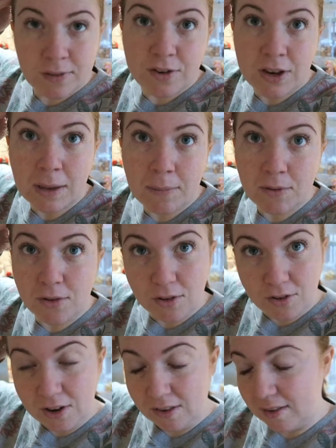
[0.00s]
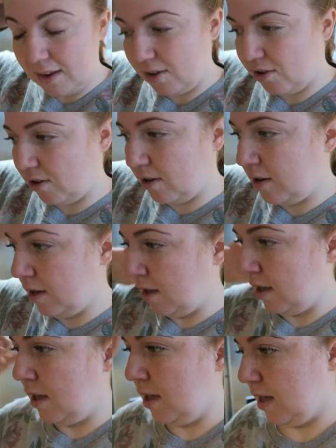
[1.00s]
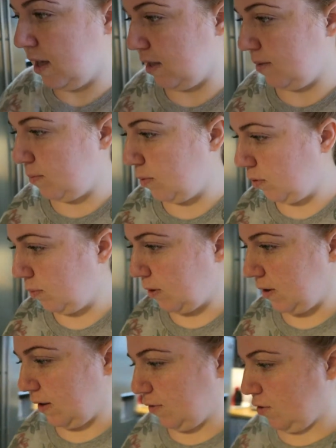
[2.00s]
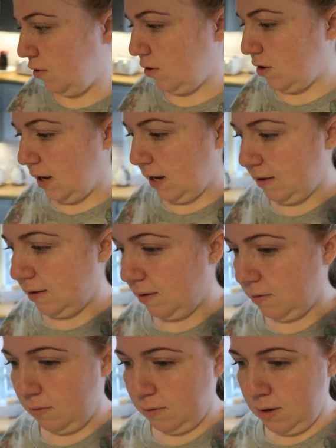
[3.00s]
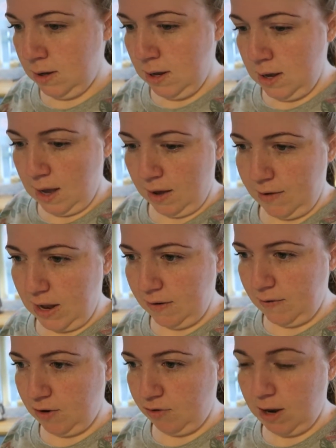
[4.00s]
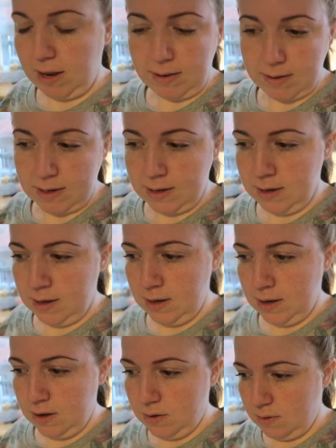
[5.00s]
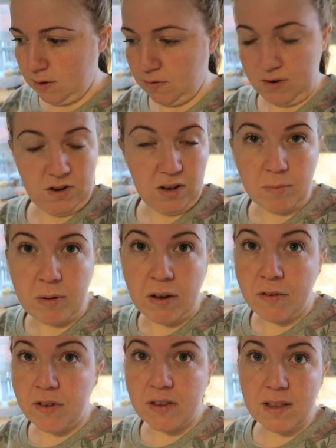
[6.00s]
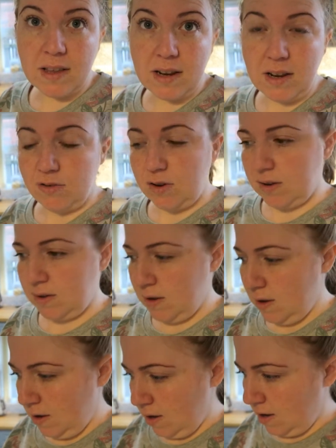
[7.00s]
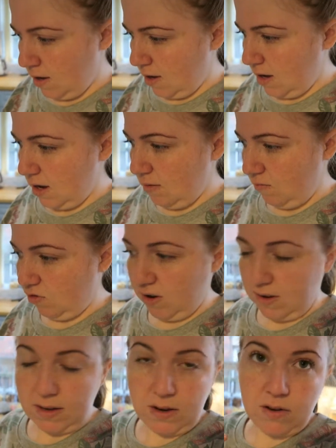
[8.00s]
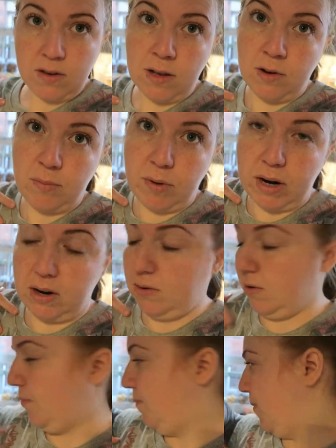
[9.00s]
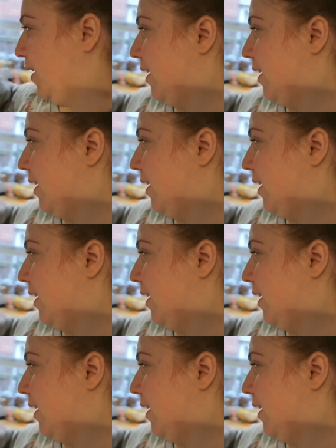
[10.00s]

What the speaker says: James to the train station. And both boys have school today, so I have Alfie dressed. Owen is finishing his breakfast and getting dressed. I am dressed, I just need a bra on.